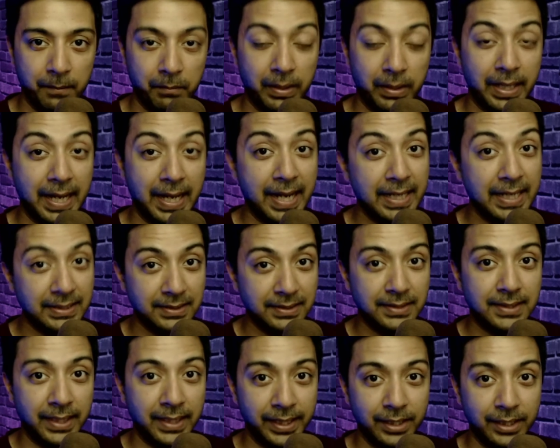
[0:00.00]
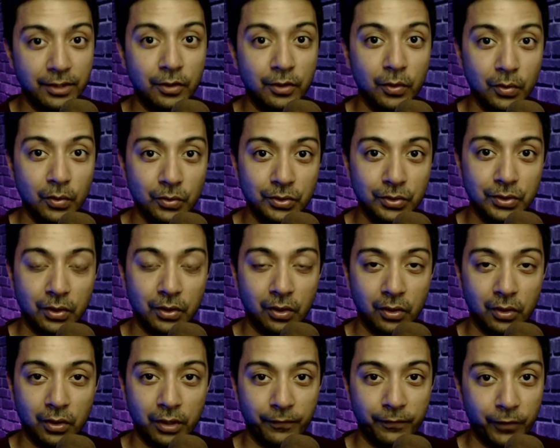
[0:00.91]
But as the site grows
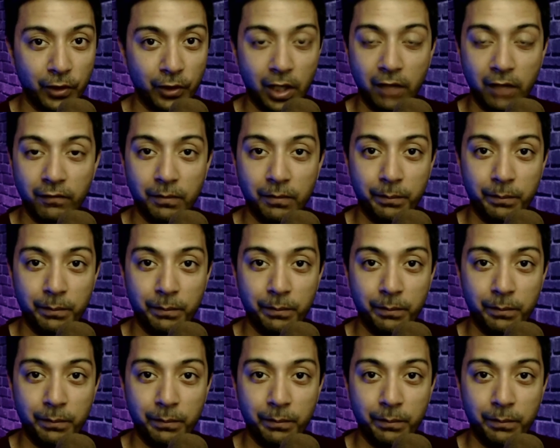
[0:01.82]
or if you have